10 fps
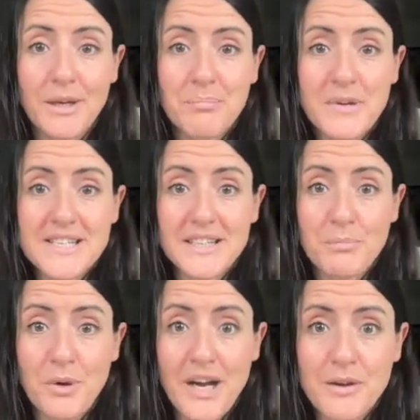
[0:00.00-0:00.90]
basically
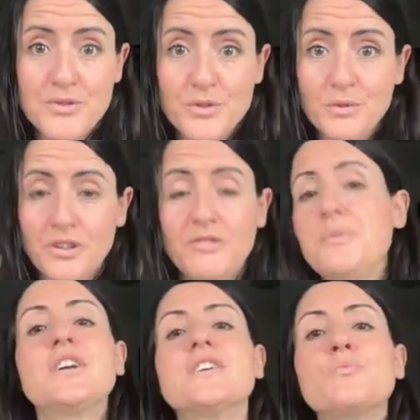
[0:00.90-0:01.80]
put out true love,
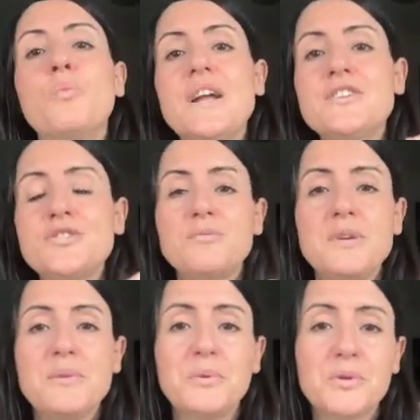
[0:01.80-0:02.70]
because when two
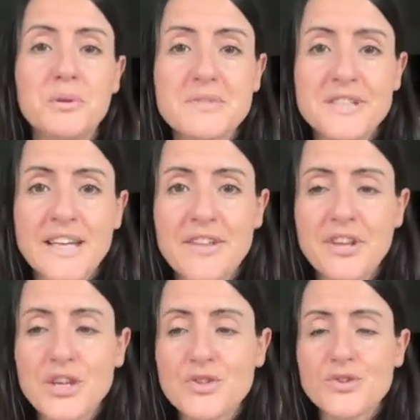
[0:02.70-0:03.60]
people come
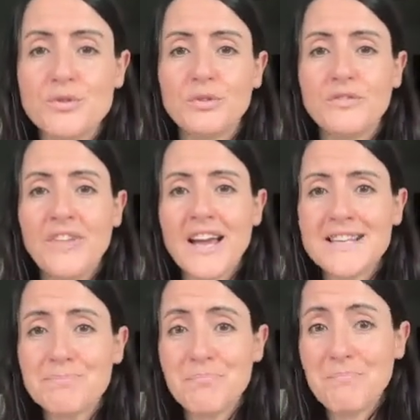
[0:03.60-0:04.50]
together in true love, that
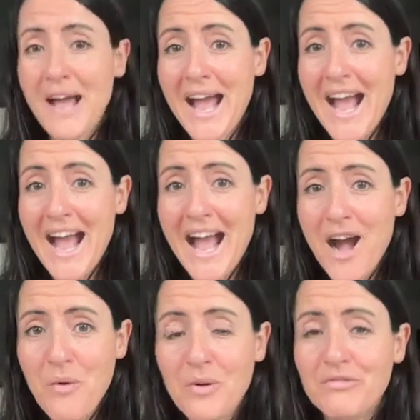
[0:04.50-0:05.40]
is
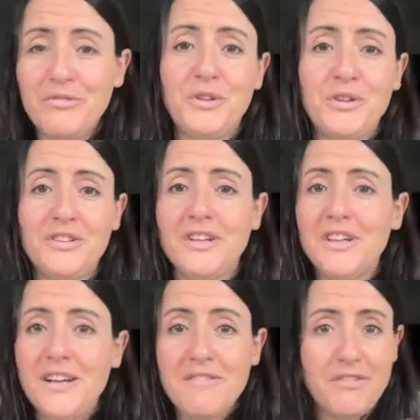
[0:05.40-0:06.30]
powerful
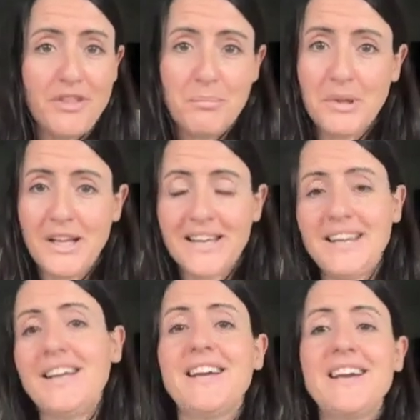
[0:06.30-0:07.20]
for the
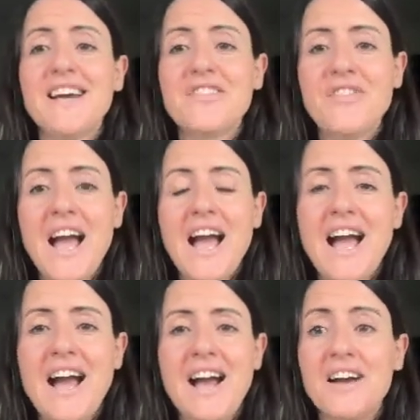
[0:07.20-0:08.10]
planet.
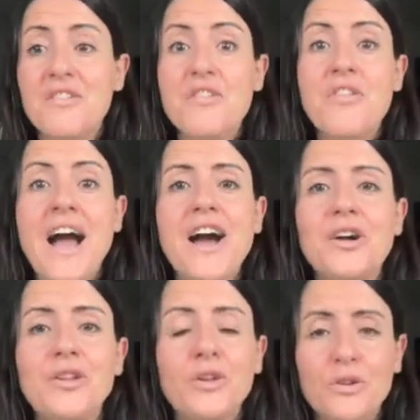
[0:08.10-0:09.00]
That
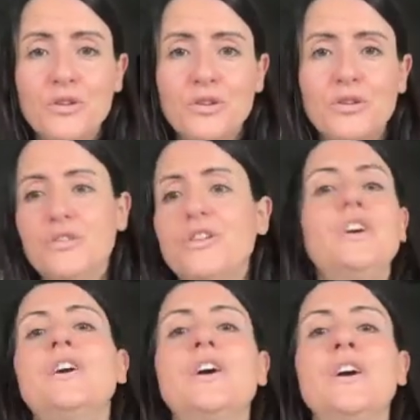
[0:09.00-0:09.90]
alone,
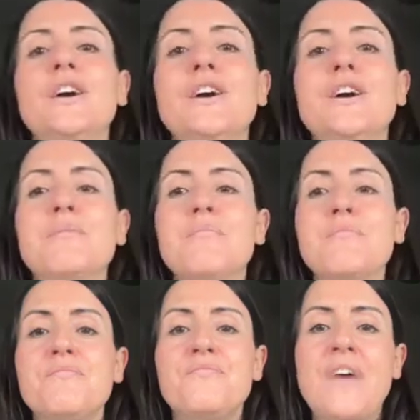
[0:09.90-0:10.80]

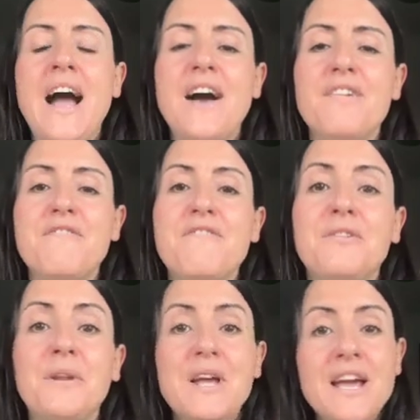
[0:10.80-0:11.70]
that
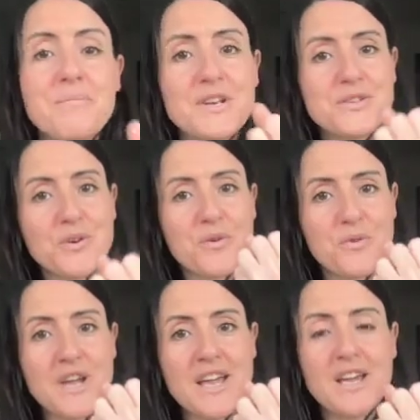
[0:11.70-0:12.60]
flame that is
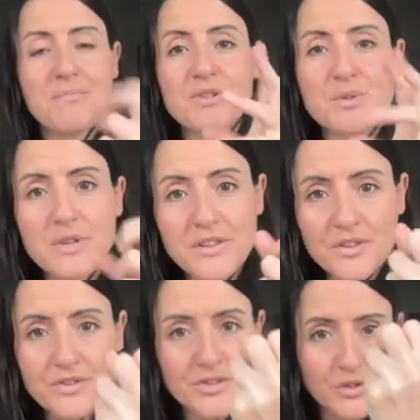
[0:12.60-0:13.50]
created between
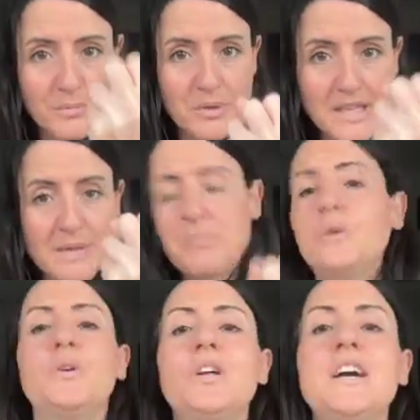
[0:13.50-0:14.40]
those two
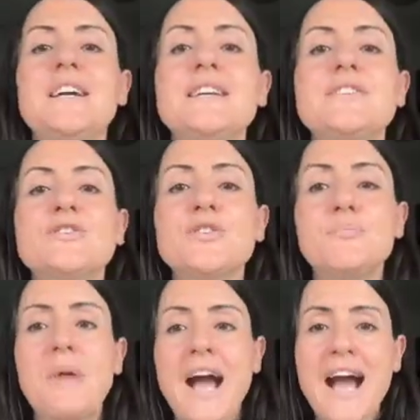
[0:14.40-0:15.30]
people is so
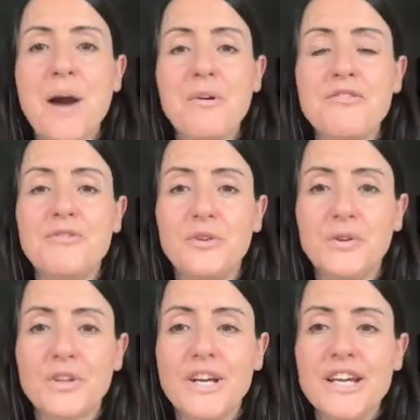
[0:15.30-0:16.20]

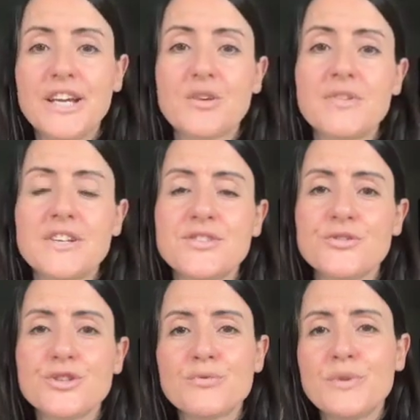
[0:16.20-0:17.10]
powerful. It creates
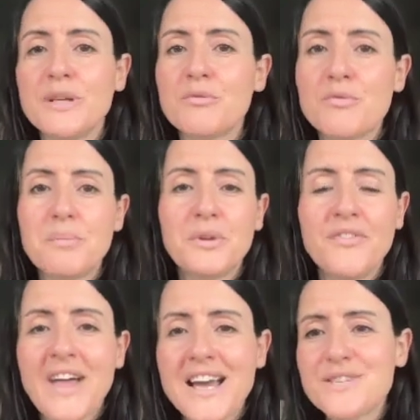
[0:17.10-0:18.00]
such a ripple,
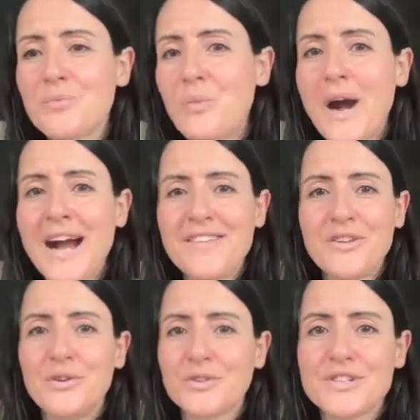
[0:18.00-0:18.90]
and that is why the
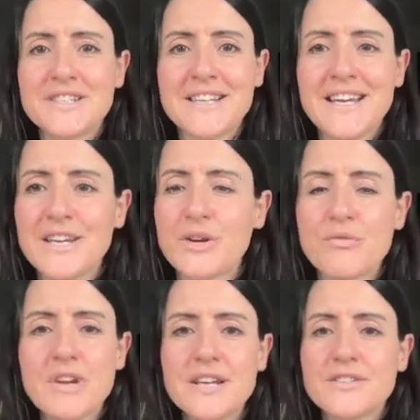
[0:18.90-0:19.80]
whole society
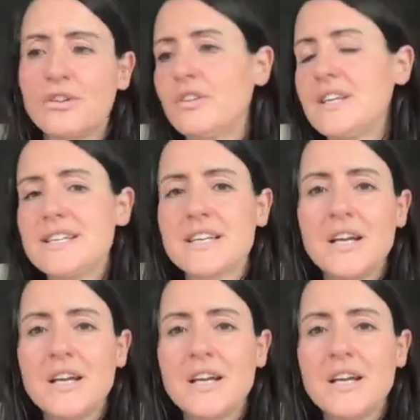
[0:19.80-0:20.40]
creates all these